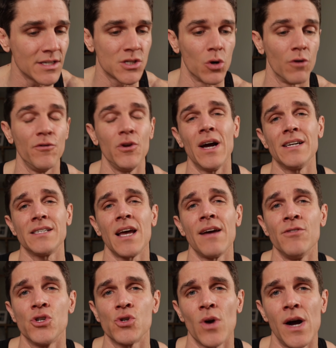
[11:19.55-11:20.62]
So if you guys
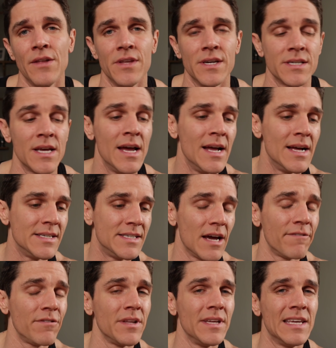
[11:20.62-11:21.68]
haven't tried this,
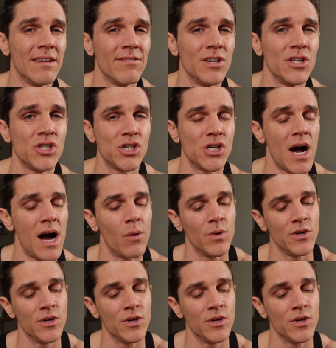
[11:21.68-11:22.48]
definitely give it a shot.